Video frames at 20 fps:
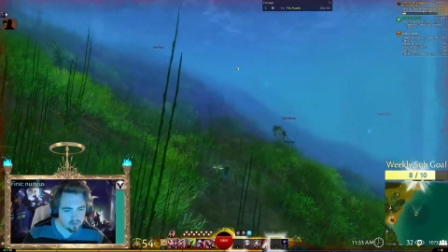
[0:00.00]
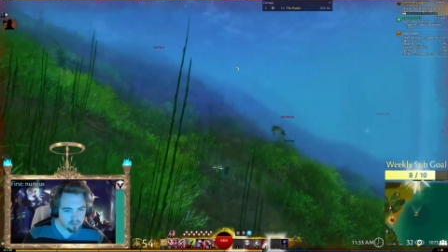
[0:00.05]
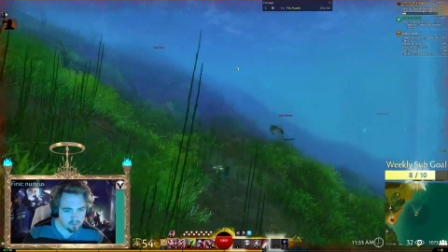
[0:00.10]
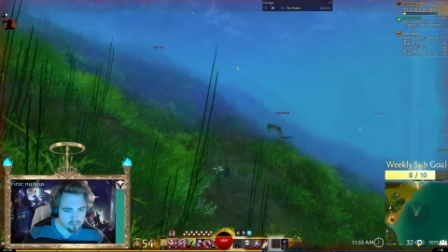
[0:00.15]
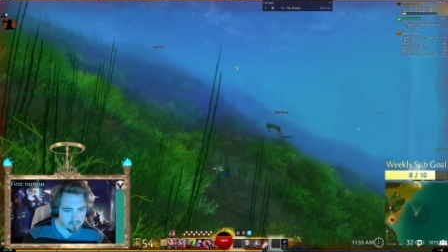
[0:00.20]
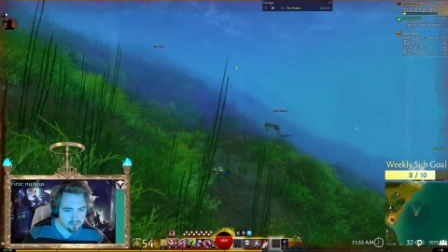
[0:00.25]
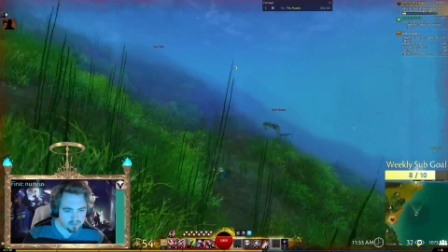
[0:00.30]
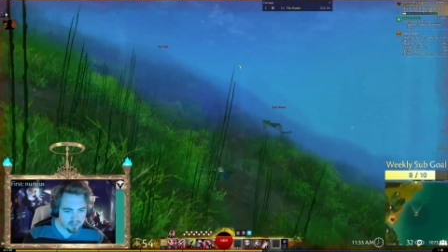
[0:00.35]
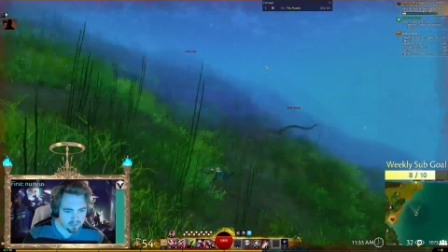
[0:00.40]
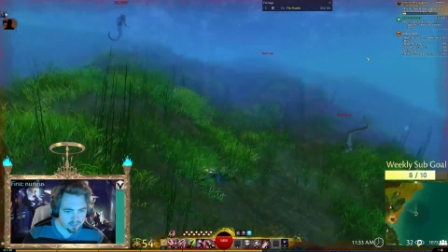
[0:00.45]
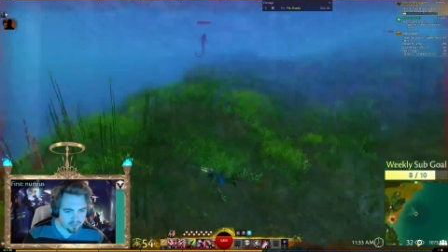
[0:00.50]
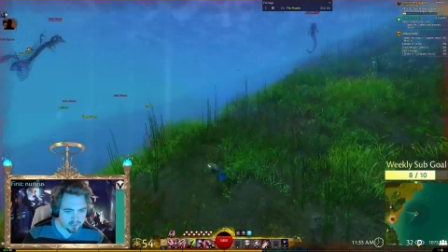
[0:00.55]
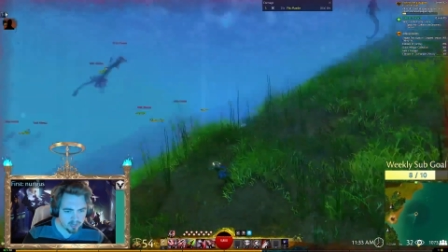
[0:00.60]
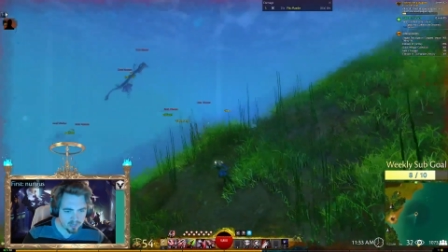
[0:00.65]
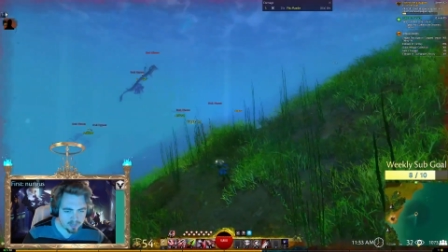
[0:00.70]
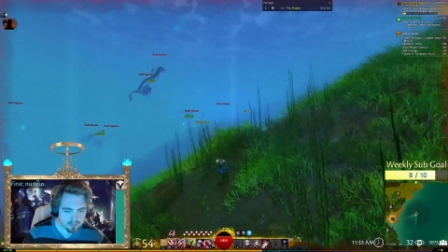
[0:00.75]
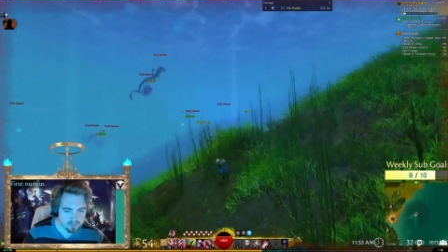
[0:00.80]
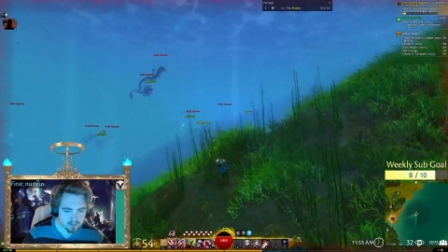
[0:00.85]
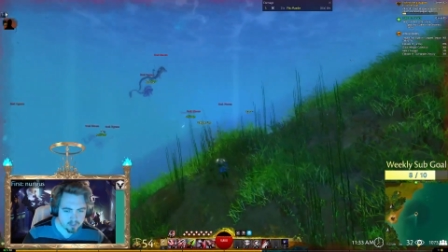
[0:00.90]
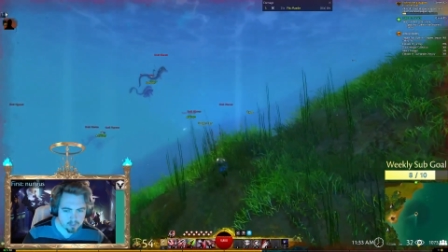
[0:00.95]
About that
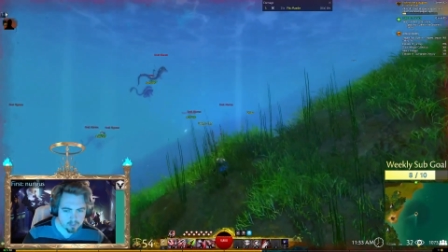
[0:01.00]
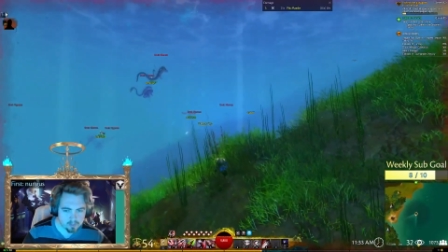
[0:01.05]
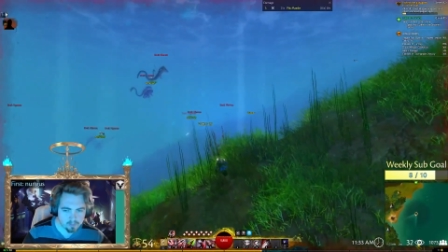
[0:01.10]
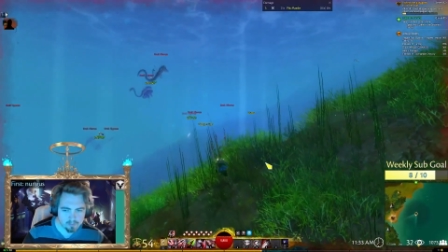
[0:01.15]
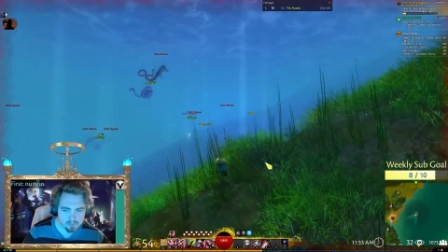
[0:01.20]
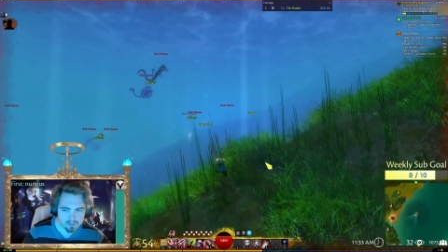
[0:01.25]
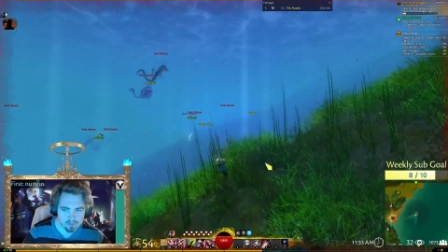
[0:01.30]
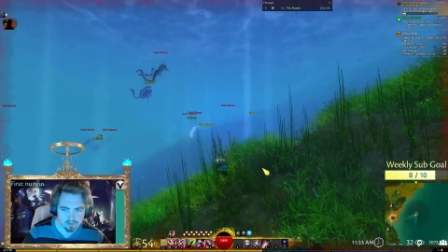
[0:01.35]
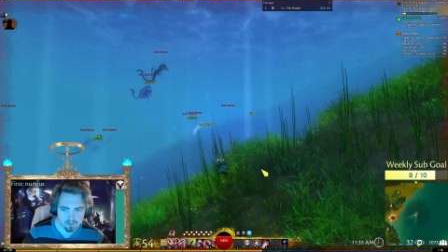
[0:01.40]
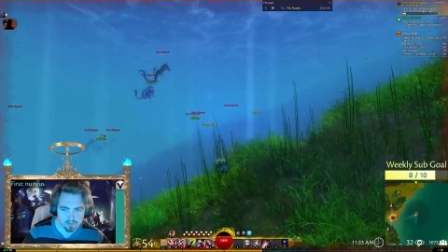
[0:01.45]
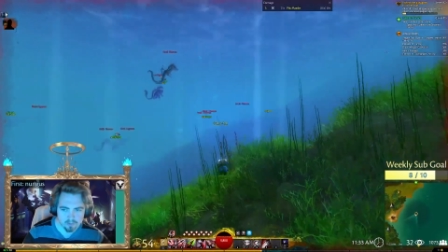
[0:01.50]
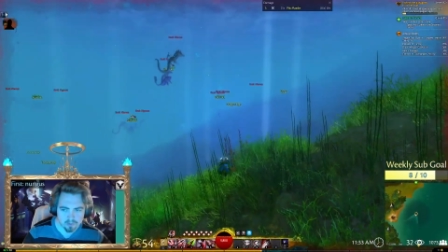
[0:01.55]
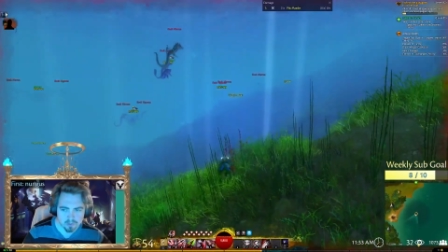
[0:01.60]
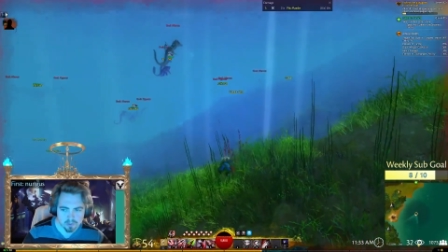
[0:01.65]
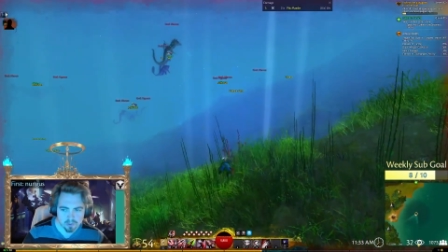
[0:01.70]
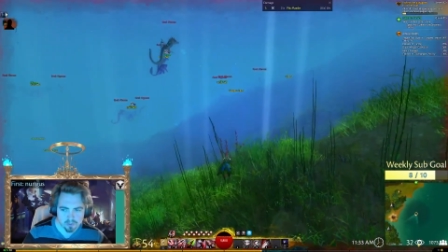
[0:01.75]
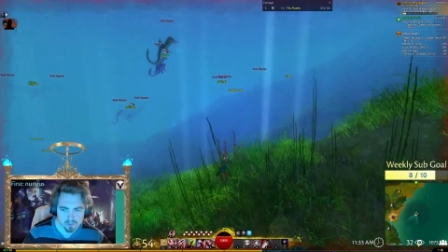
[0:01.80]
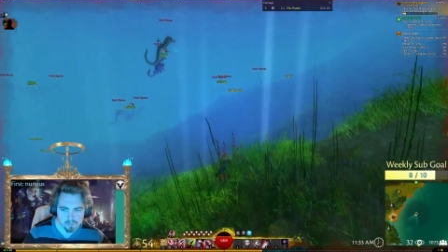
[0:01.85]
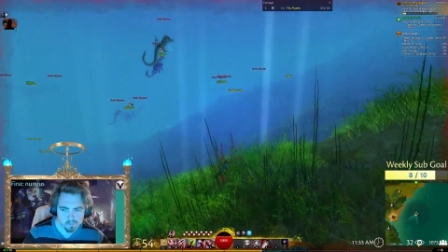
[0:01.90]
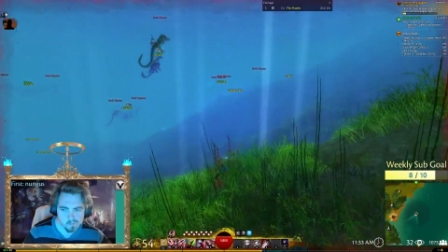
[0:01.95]
exotic armor, my dudes.
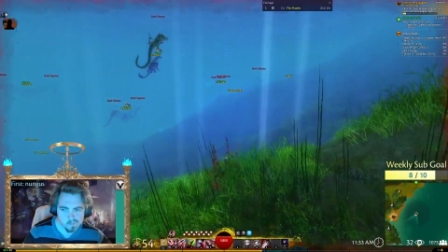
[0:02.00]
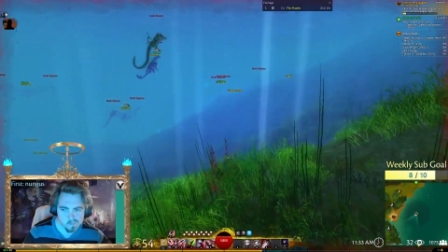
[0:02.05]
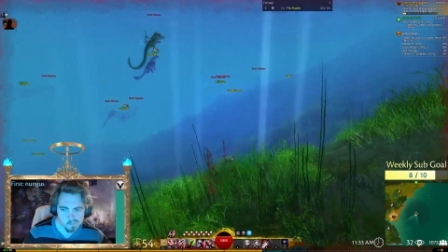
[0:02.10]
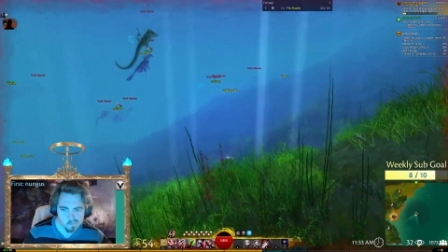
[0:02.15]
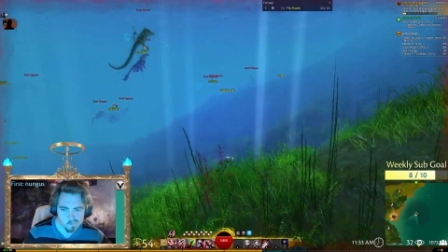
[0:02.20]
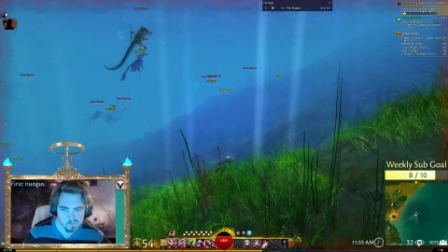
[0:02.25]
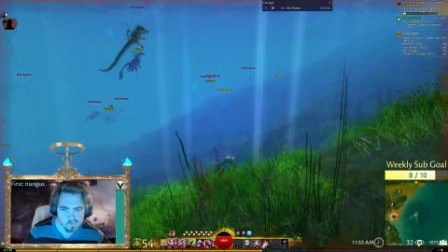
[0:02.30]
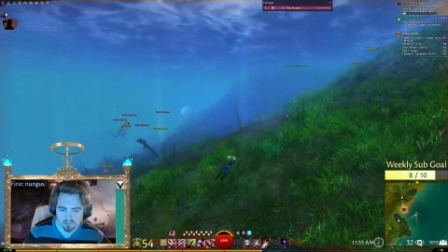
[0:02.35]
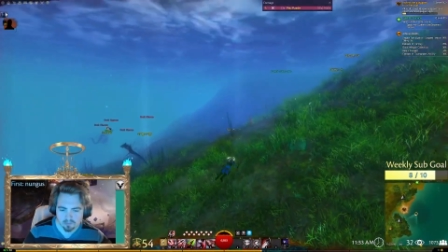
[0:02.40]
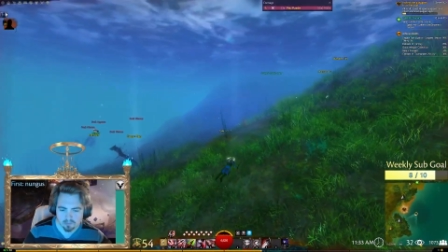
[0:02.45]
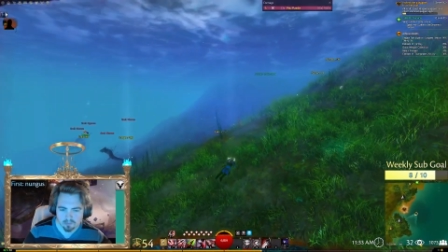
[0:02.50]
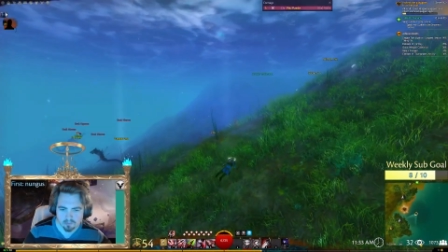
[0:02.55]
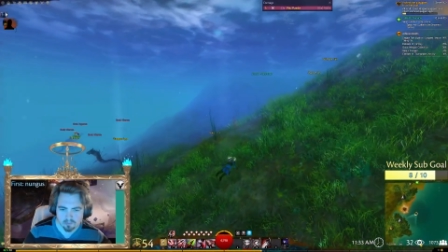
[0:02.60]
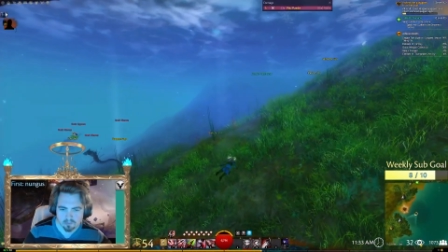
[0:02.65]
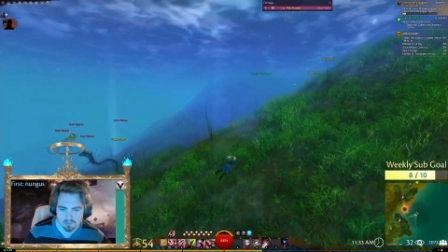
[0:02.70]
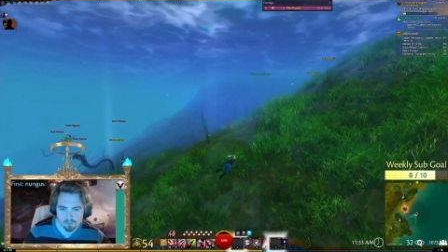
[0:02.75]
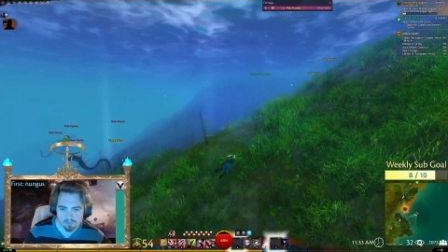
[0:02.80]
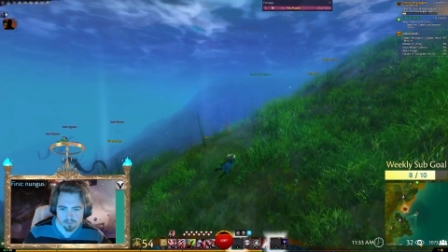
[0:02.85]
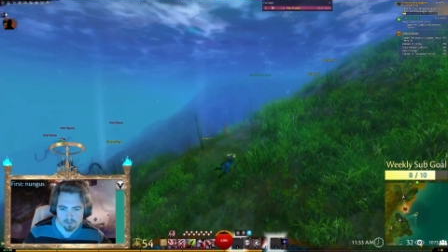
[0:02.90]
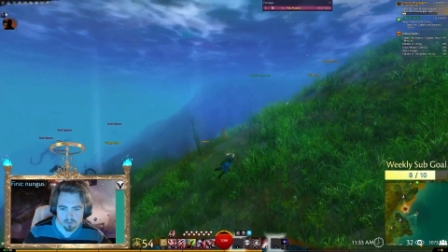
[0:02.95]

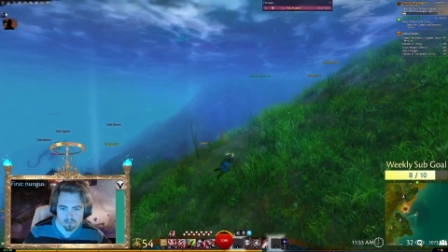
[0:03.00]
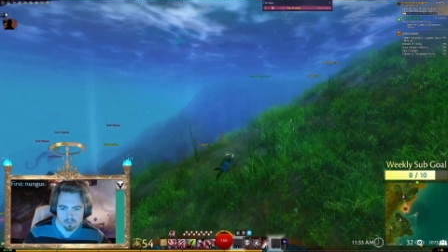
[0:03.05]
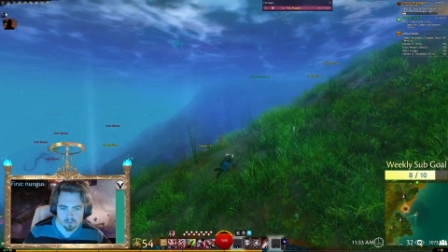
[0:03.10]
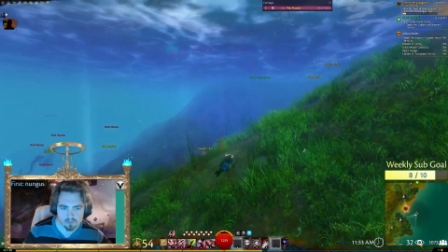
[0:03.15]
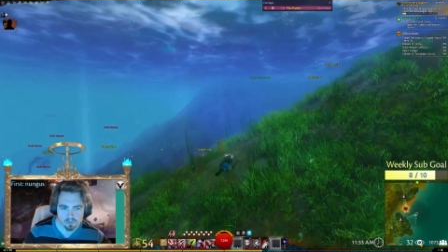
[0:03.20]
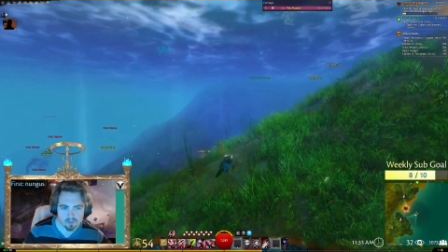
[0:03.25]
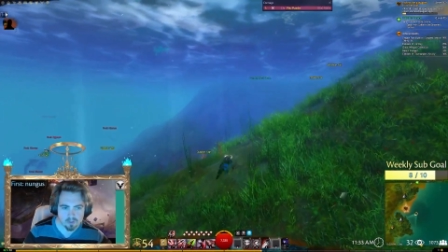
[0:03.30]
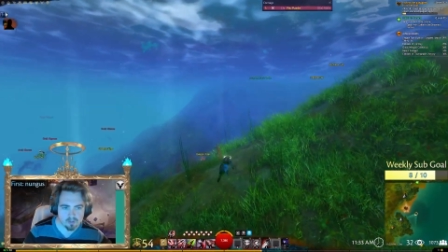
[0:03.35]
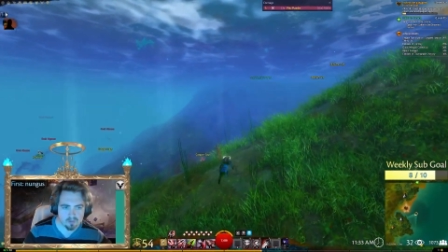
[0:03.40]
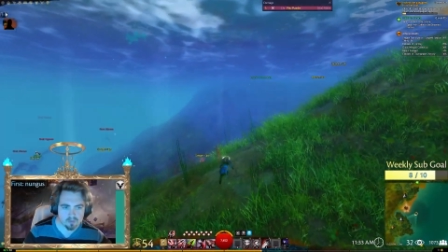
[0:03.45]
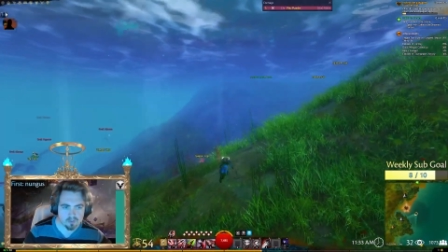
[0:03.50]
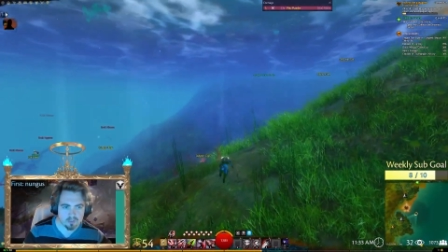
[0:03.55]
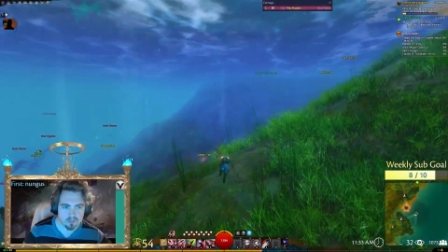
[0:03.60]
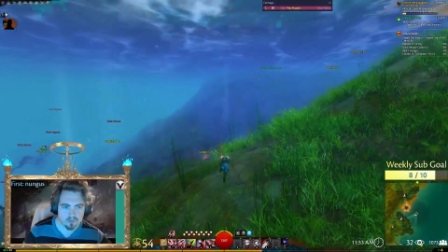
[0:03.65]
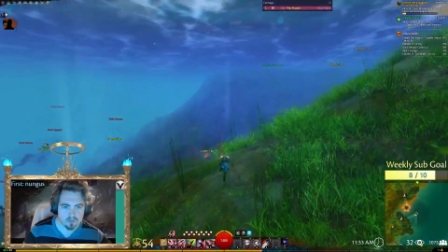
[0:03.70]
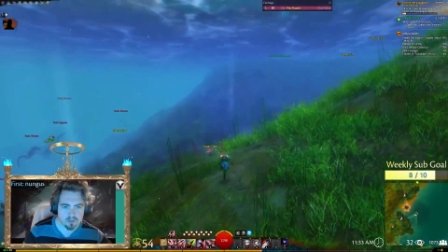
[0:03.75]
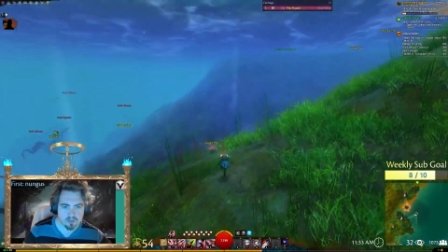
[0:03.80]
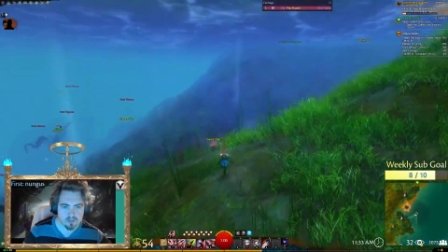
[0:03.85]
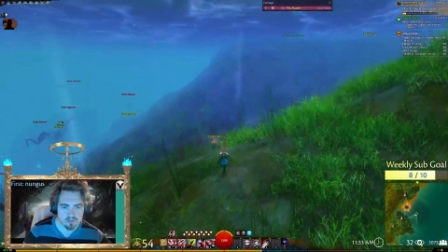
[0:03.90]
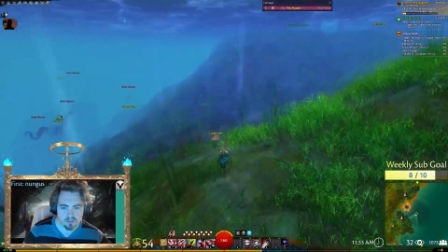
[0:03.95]
There we go. Okay, that's
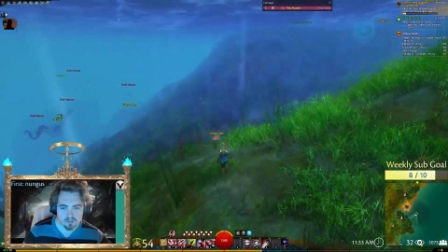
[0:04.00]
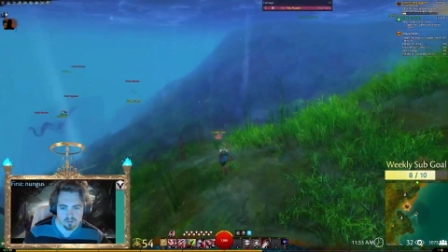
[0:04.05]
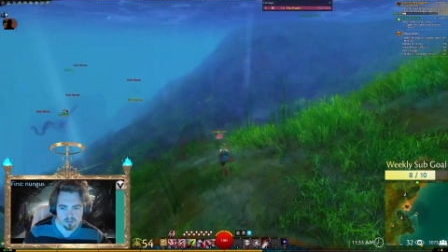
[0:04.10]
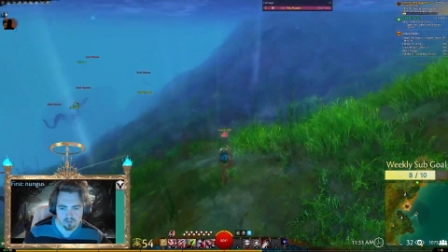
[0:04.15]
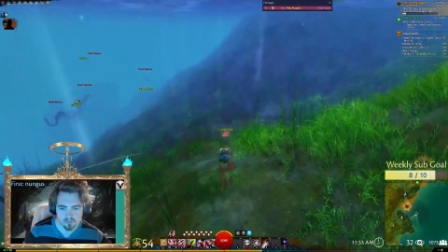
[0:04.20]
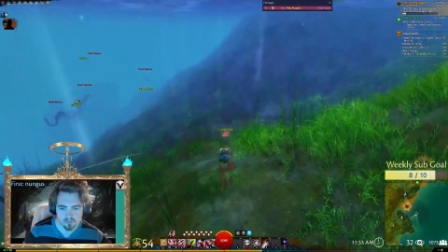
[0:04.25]
what I needed.